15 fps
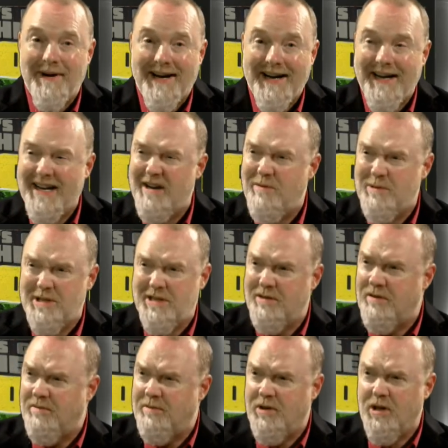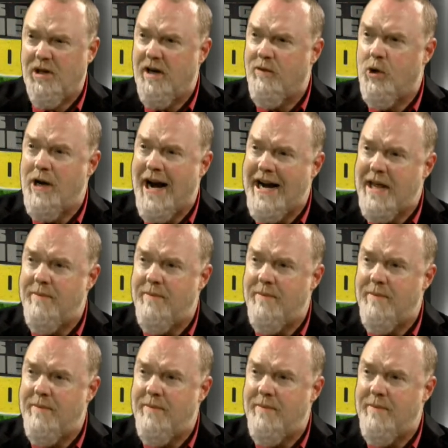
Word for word: Uh, it was a little over 90